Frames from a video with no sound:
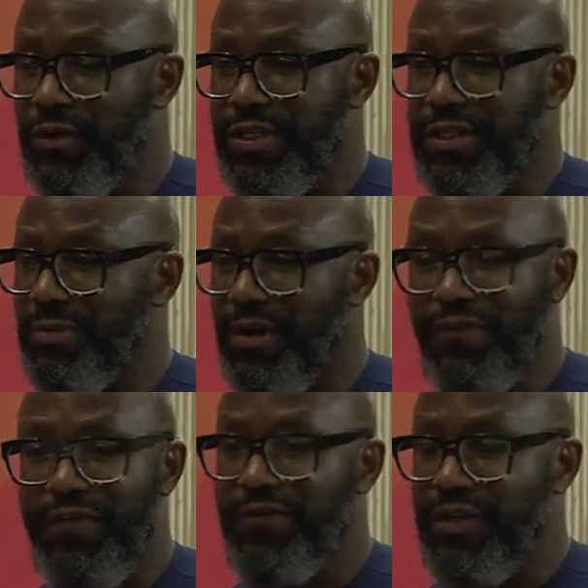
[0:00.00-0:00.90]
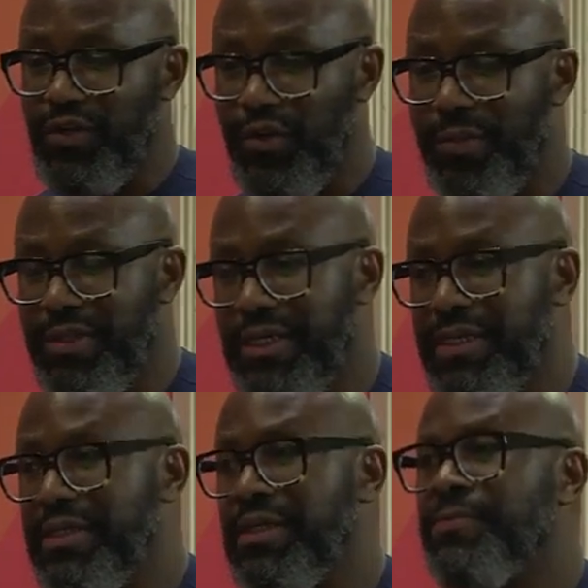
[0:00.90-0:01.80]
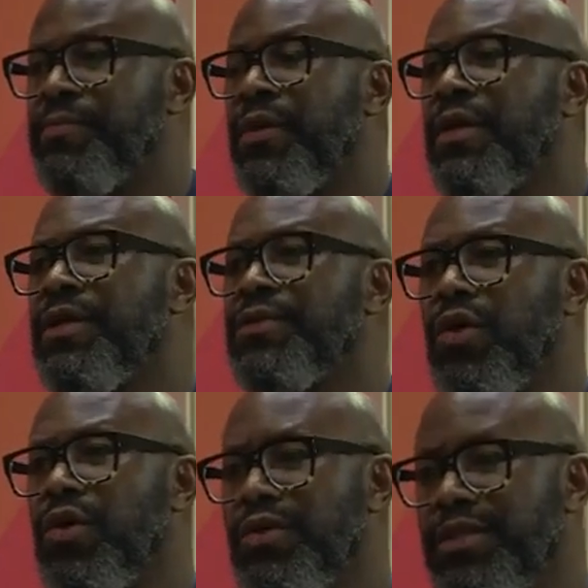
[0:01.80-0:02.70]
which is about 52%. So